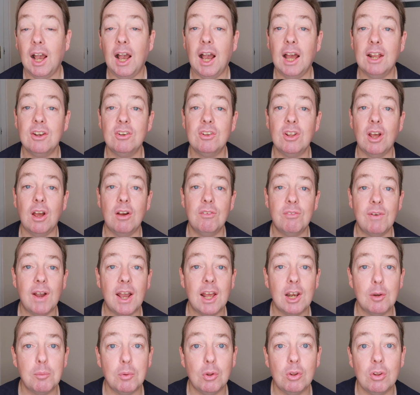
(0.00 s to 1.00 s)
and
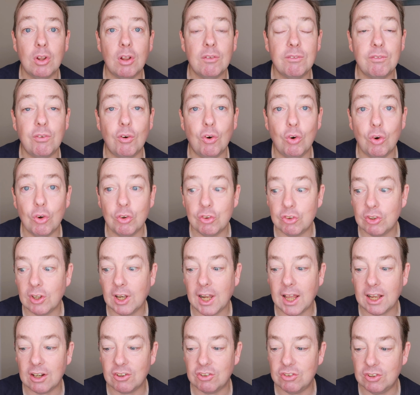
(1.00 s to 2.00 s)
available for
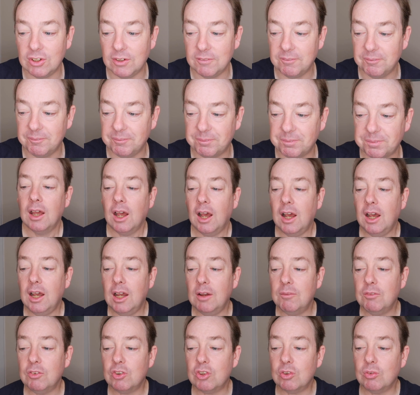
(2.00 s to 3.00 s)
selection.
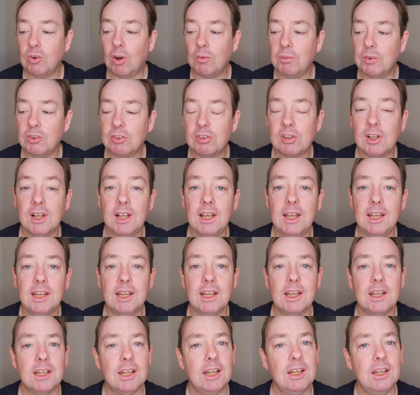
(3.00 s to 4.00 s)
So obviously,